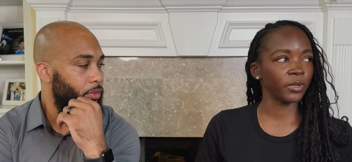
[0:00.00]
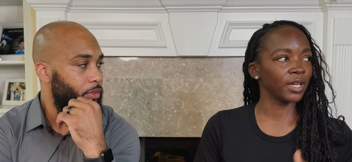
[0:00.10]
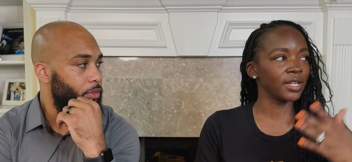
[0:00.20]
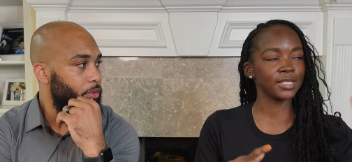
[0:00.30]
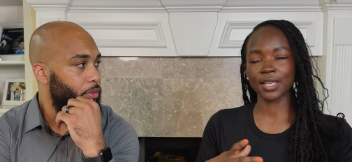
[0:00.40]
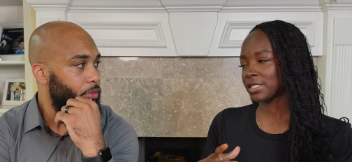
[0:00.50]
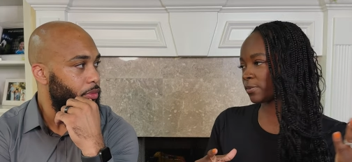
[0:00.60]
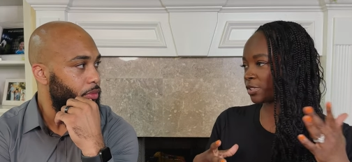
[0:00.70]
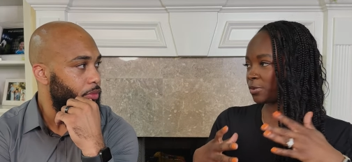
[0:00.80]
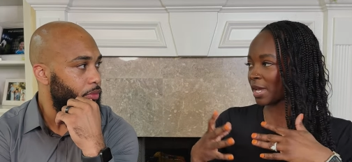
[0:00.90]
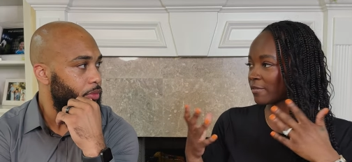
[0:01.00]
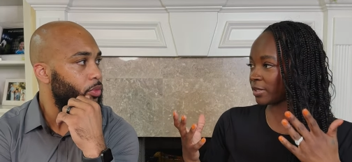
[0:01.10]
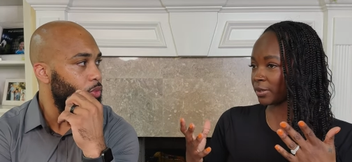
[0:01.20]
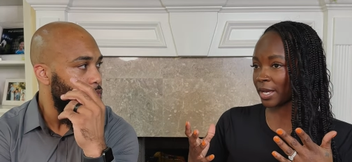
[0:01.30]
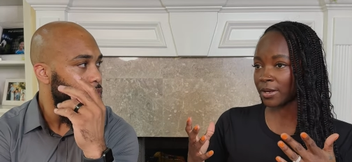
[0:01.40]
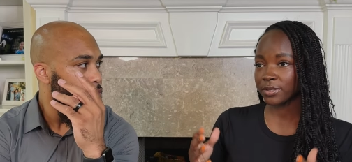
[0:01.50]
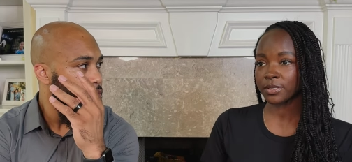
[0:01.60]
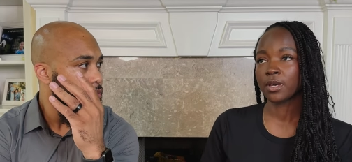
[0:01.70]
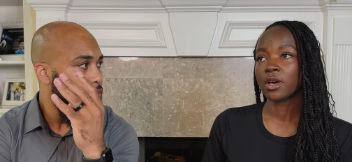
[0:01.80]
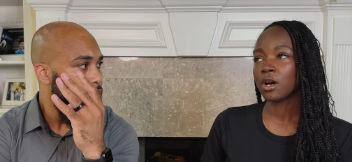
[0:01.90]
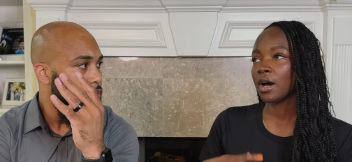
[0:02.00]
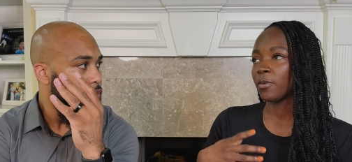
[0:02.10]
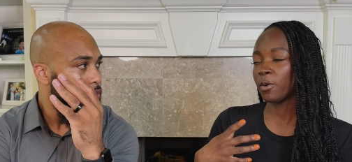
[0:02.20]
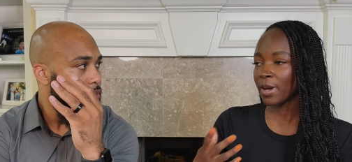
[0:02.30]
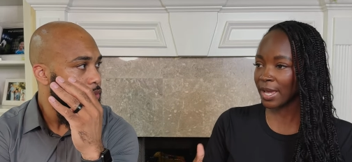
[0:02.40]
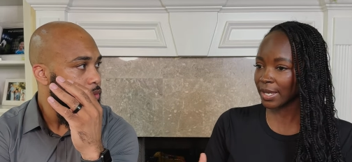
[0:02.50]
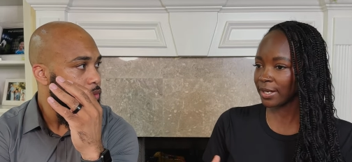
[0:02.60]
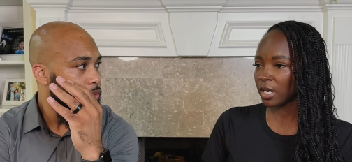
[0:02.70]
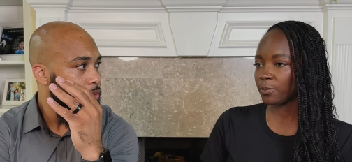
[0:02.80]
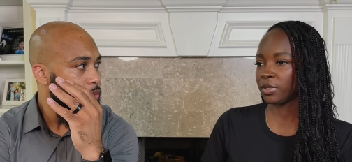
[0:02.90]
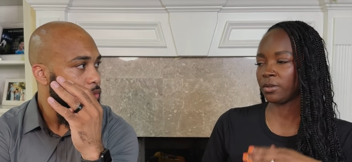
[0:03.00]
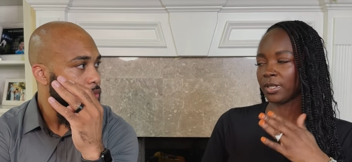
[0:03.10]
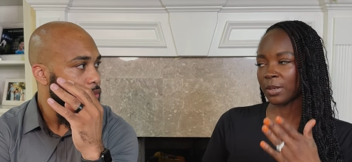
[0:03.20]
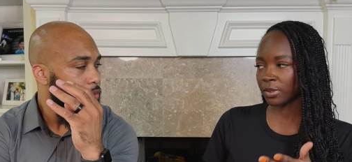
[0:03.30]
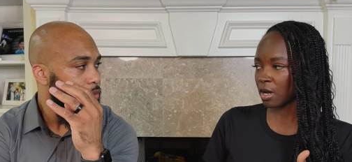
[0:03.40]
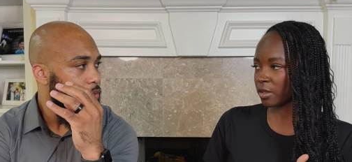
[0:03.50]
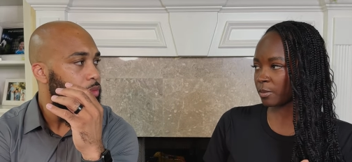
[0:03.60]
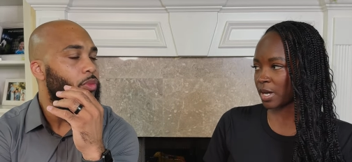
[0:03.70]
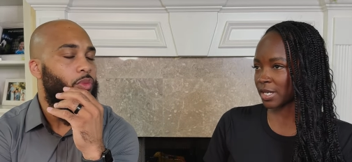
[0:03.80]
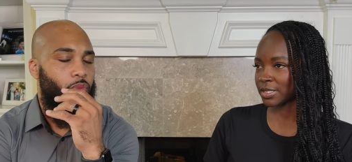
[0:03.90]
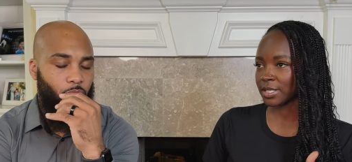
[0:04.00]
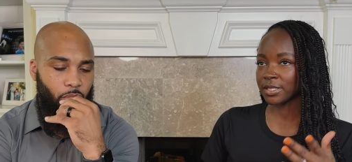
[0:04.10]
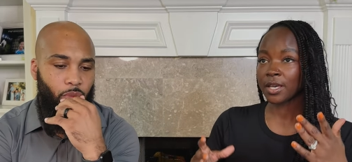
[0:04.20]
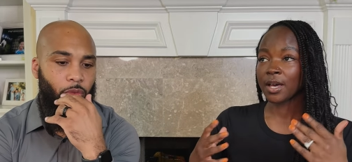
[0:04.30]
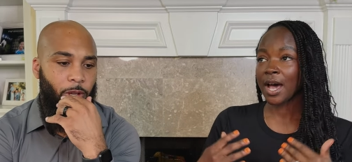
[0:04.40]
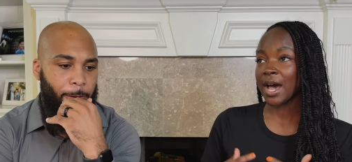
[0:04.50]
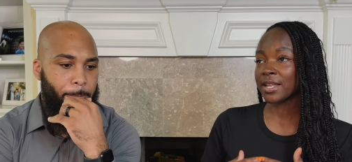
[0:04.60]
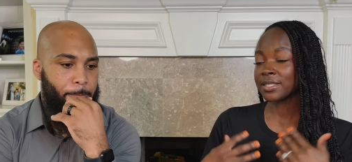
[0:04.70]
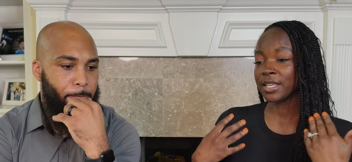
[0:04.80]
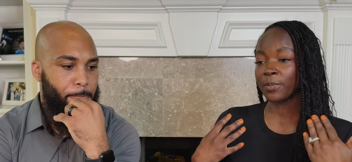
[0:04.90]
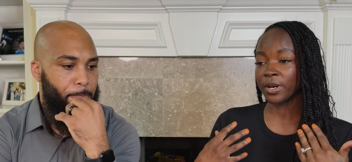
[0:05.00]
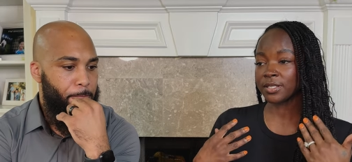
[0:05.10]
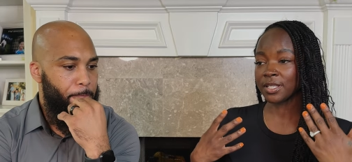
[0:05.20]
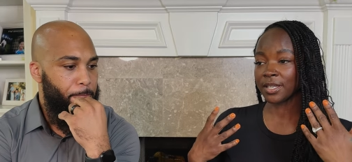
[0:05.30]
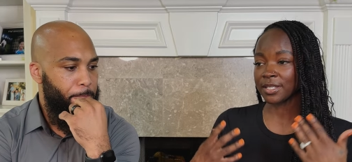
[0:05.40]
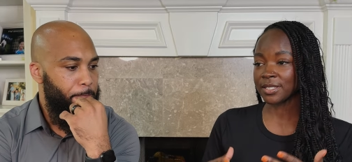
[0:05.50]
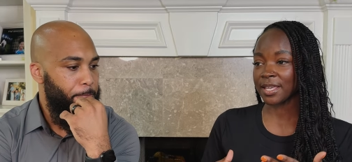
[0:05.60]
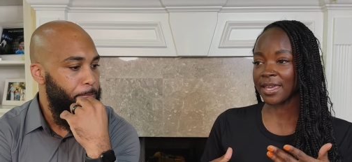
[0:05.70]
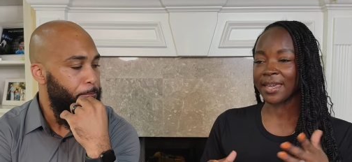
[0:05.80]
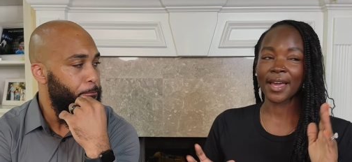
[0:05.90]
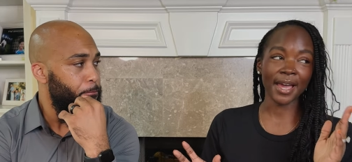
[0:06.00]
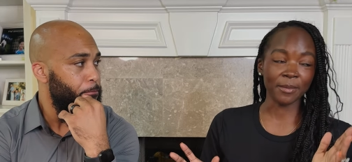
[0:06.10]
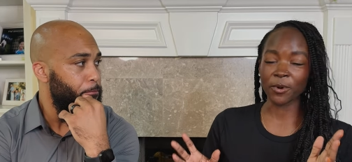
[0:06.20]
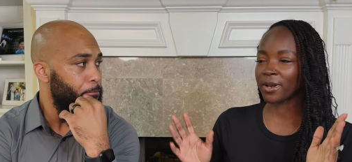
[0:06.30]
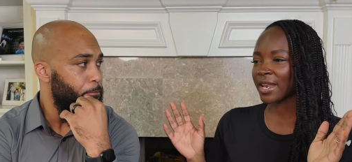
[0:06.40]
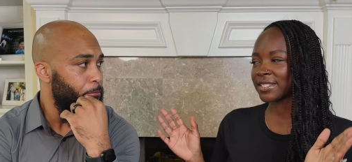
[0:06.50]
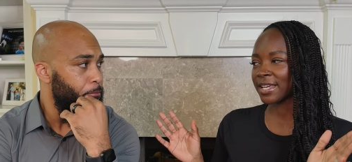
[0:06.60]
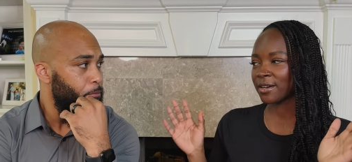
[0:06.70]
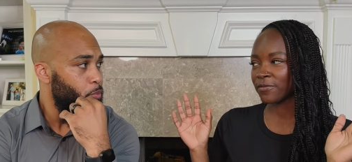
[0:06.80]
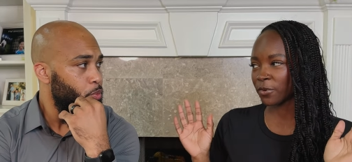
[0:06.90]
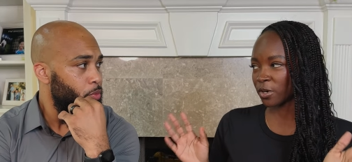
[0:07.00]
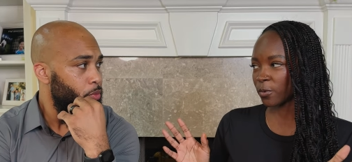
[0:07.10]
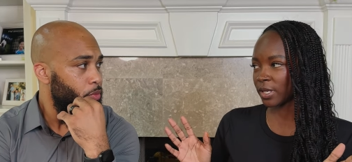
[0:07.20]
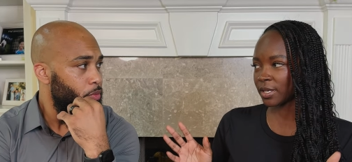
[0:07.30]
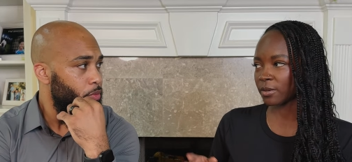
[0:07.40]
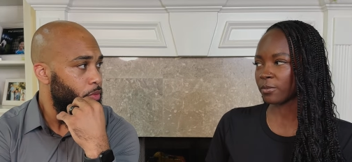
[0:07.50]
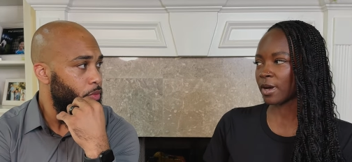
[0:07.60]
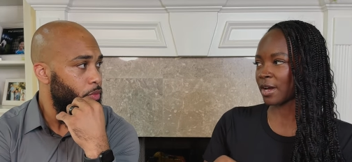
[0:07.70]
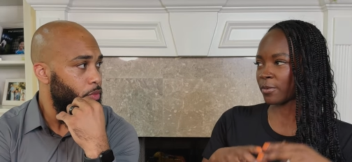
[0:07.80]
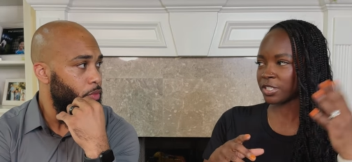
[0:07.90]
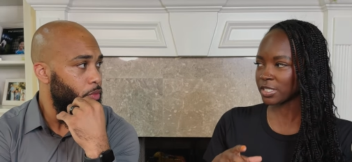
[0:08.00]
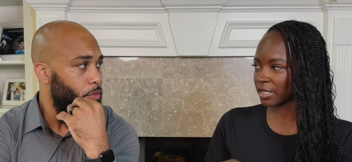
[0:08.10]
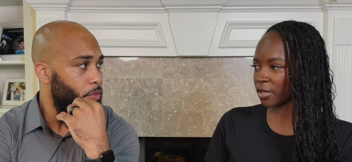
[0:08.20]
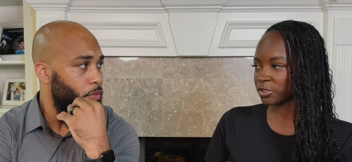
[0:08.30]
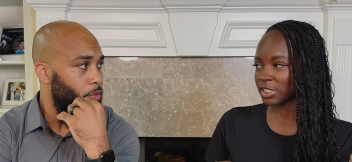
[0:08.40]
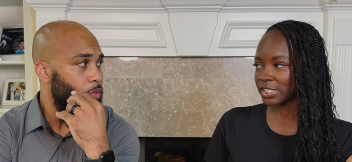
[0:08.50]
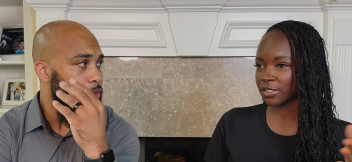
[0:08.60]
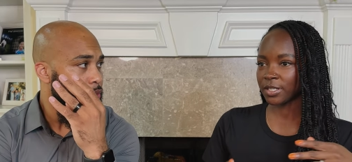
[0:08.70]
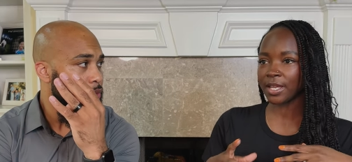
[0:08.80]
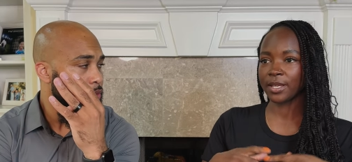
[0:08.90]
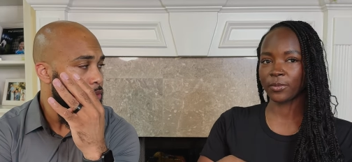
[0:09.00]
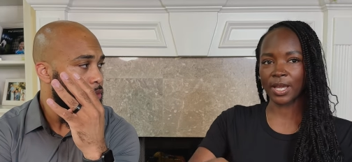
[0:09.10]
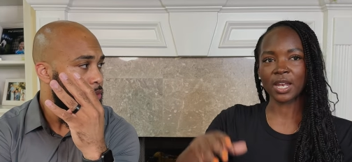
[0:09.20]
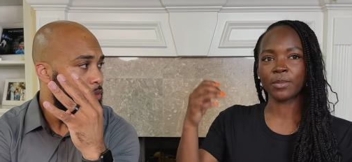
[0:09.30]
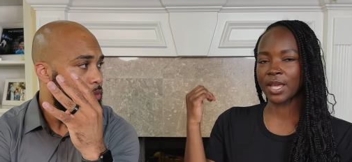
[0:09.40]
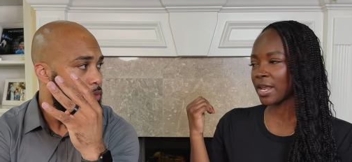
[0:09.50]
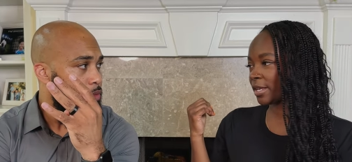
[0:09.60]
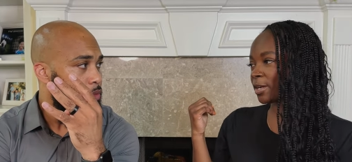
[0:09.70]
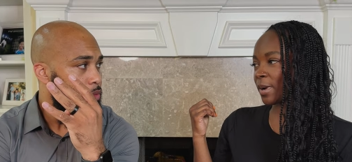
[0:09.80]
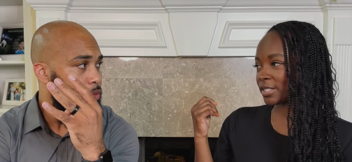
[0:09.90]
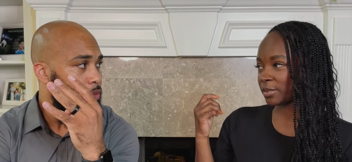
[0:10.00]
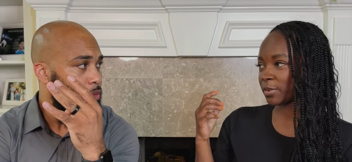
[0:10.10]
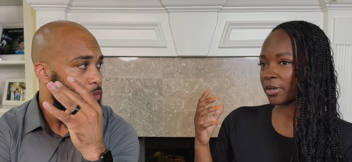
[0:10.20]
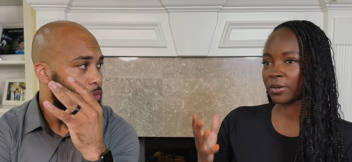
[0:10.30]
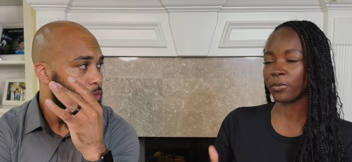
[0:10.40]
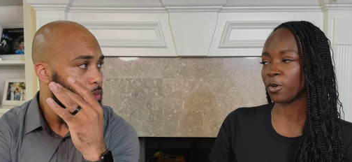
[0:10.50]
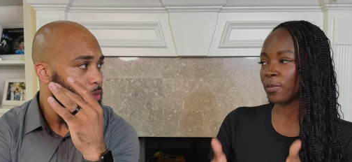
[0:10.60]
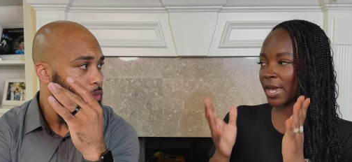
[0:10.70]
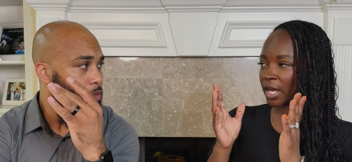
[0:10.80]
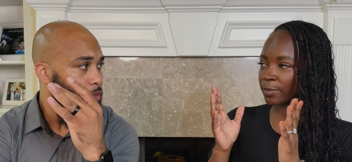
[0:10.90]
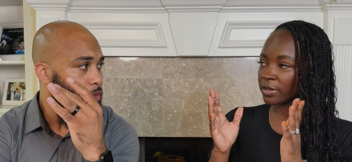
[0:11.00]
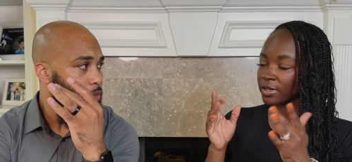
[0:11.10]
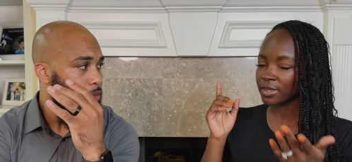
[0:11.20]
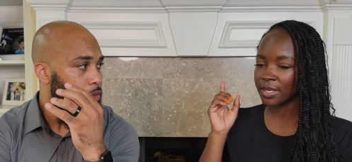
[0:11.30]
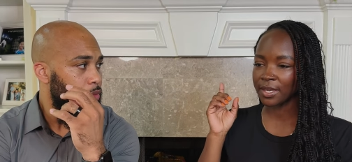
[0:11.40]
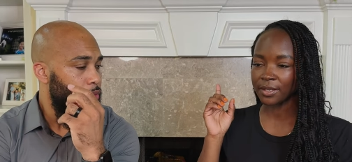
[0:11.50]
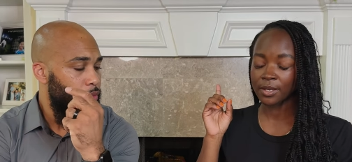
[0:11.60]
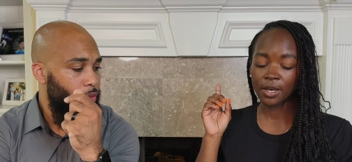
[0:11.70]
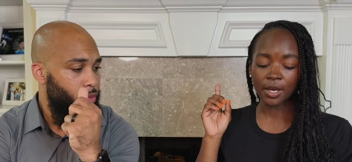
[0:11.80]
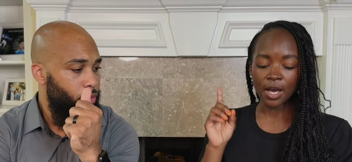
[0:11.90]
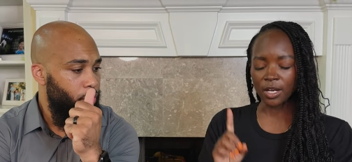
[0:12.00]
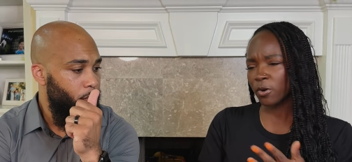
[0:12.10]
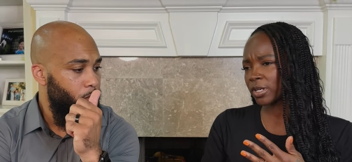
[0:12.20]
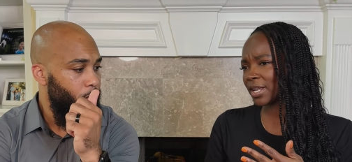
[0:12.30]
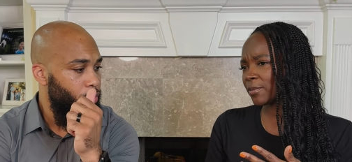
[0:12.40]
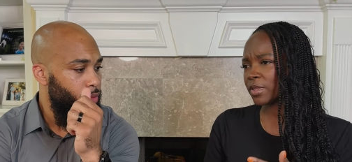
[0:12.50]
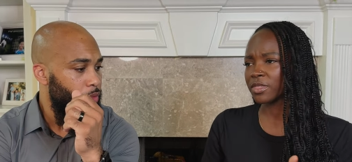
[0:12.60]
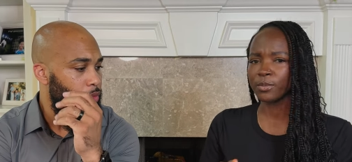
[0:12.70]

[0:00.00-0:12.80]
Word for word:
Speaker 1: we can assess what you have in your house. Uh, we'll pack it up, you know, label all the boxes. Honestly, a person can say, I'm going out of town for a week. Uh, we just closed yesterday. We got to be out of here by tomorrow. We'll pack up everything, uh, coordinate with the